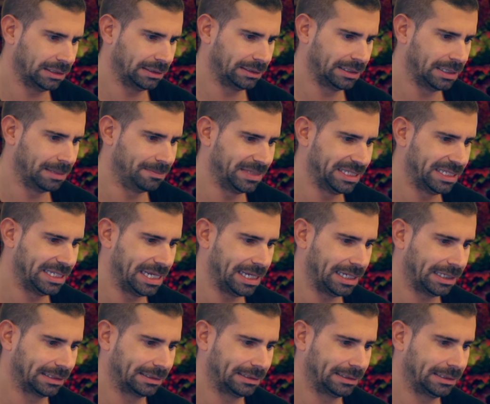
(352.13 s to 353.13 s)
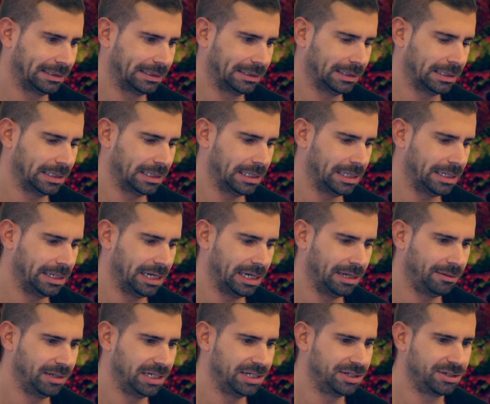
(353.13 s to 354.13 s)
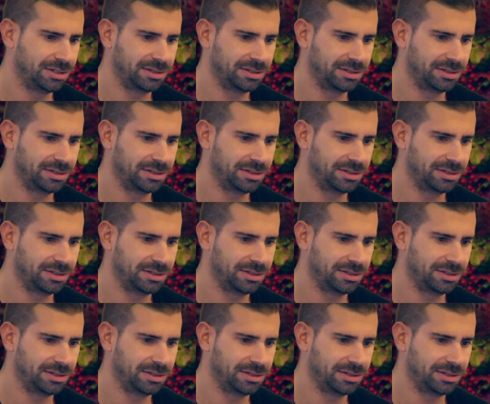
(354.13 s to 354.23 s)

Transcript: some text, and I will